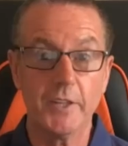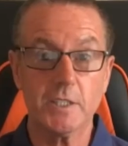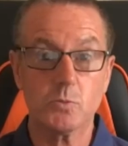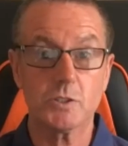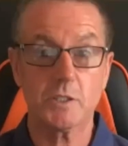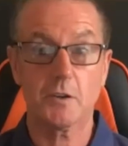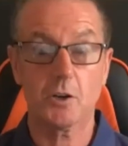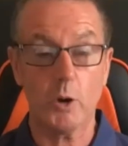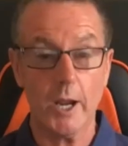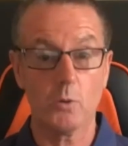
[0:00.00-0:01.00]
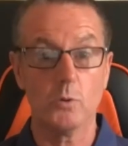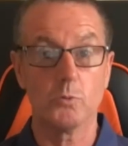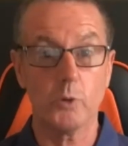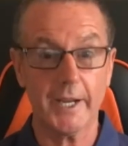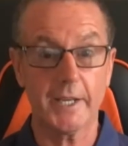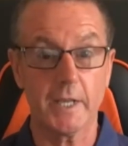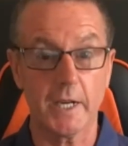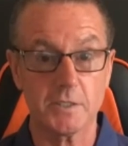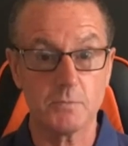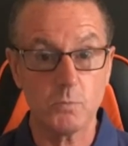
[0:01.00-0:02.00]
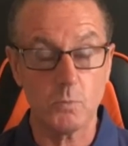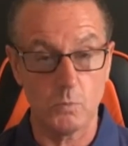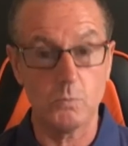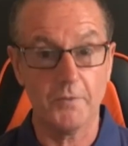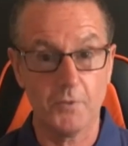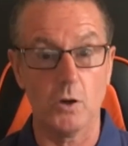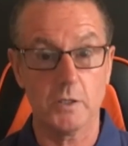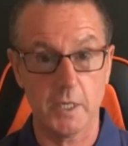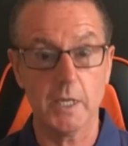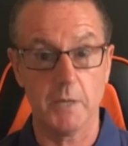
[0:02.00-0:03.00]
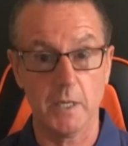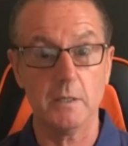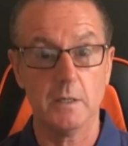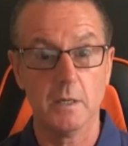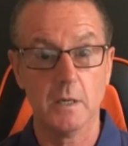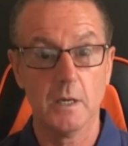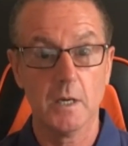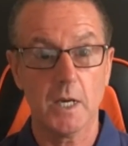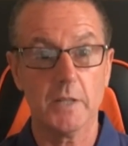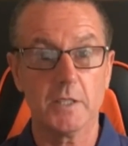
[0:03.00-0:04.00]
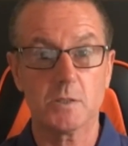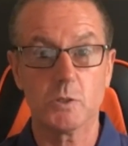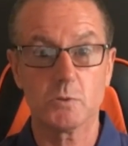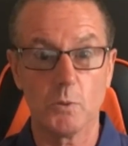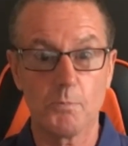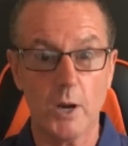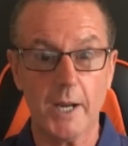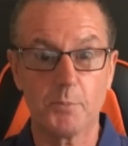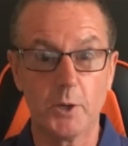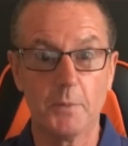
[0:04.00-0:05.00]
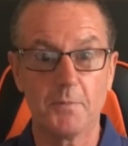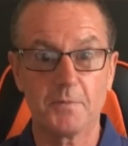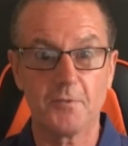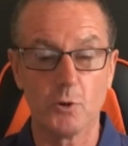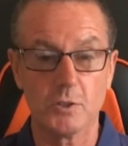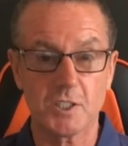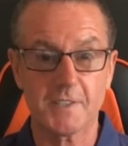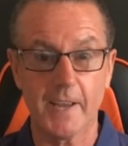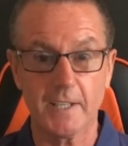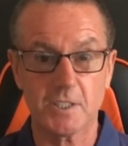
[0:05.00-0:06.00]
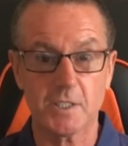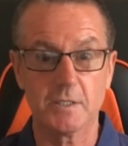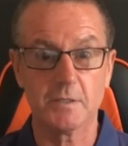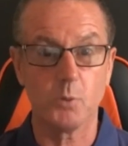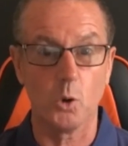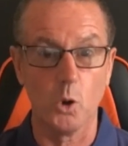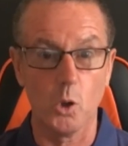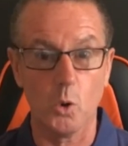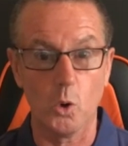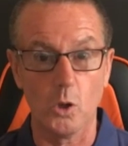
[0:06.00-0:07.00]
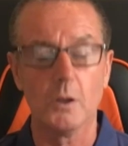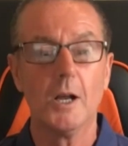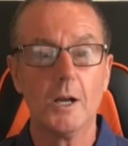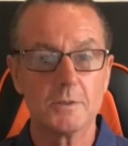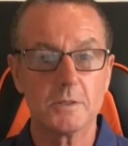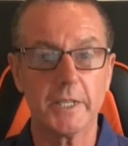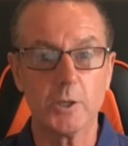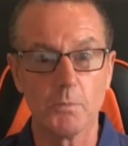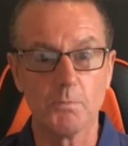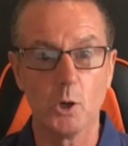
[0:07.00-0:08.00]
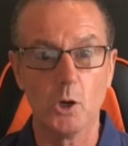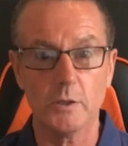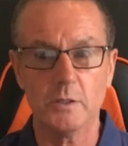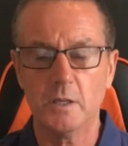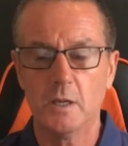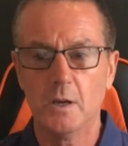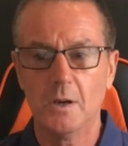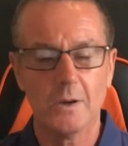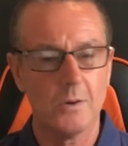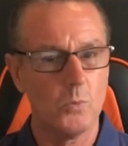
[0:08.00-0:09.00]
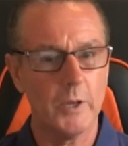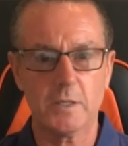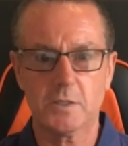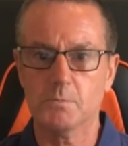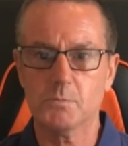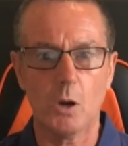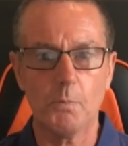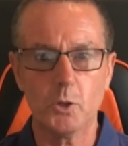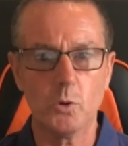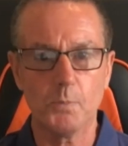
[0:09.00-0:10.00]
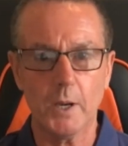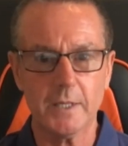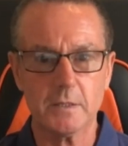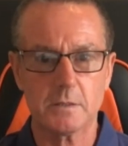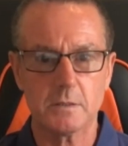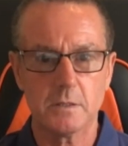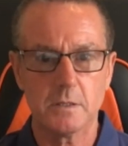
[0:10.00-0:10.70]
this was the crowd recognising we've got a team here. And this was with Bradbury up front, Svensson, Paul Hall, Dion Burton. We had some top young players.